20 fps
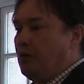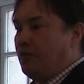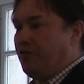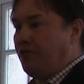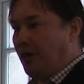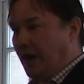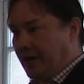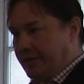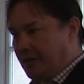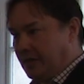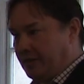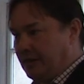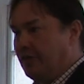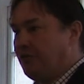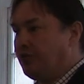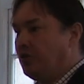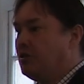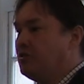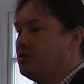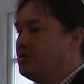with finite
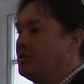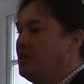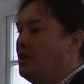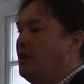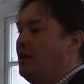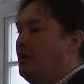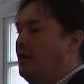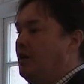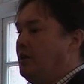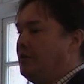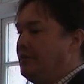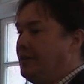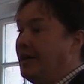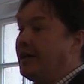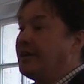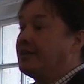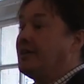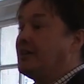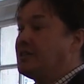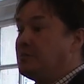difference.
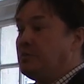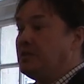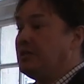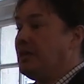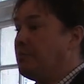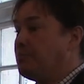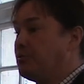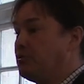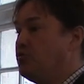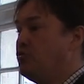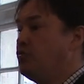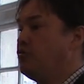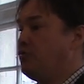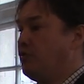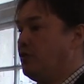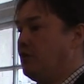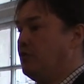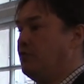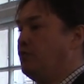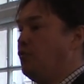There it has been approved
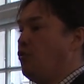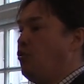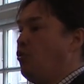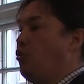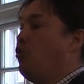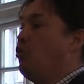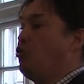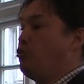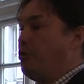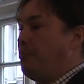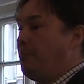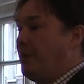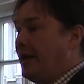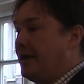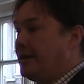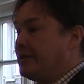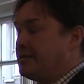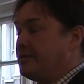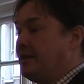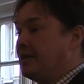for all the
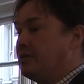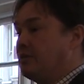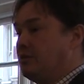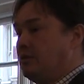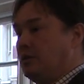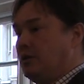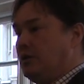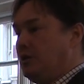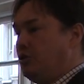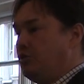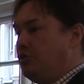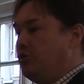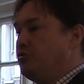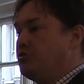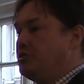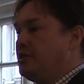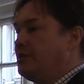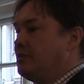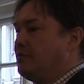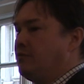banks that
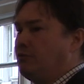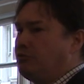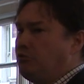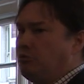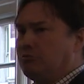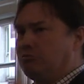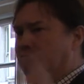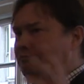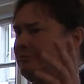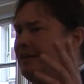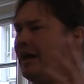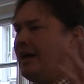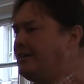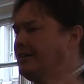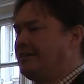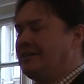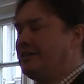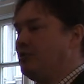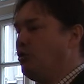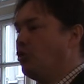use it, for the
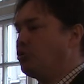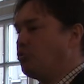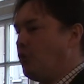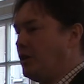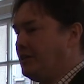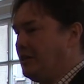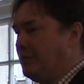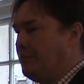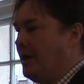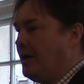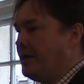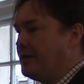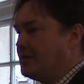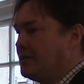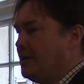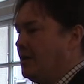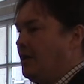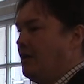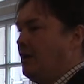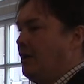19 or 20
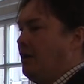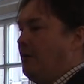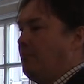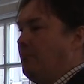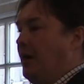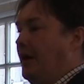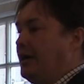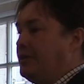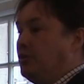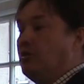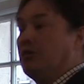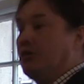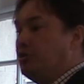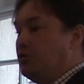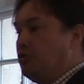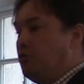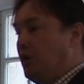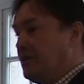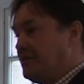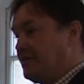banks, by the
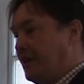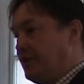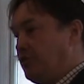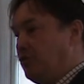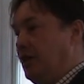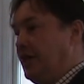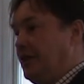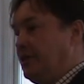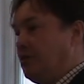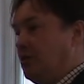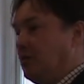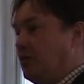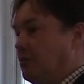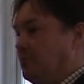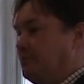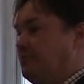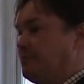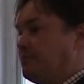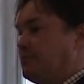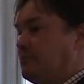US regulator.
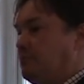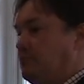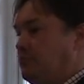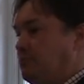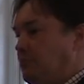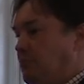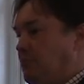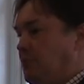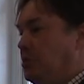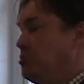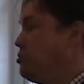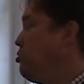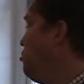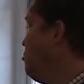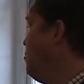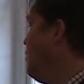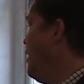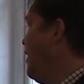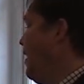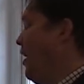
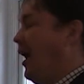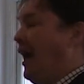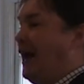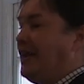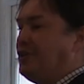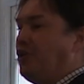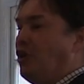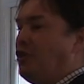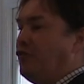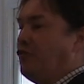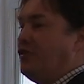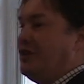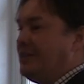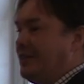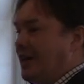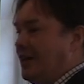So I don't think